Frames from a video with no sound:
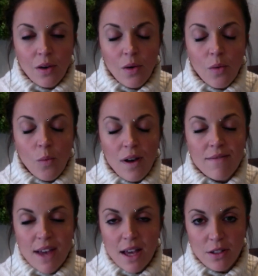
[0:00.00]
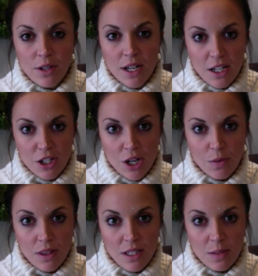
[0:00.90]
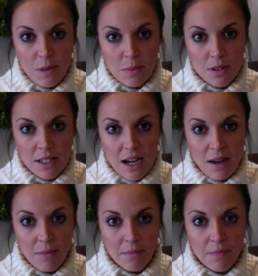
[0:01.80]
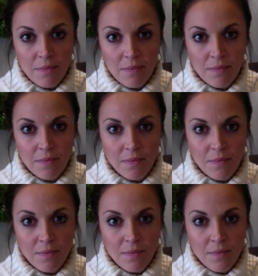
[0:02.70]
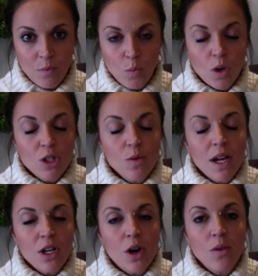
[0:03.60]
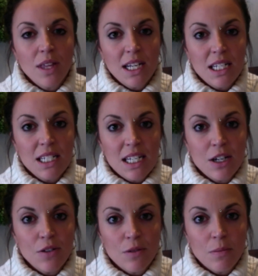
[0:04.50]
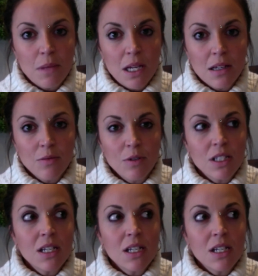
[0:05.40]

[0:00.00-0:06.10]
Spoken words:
what value can I share with these people today? What do I know they need to hear from me? What's going to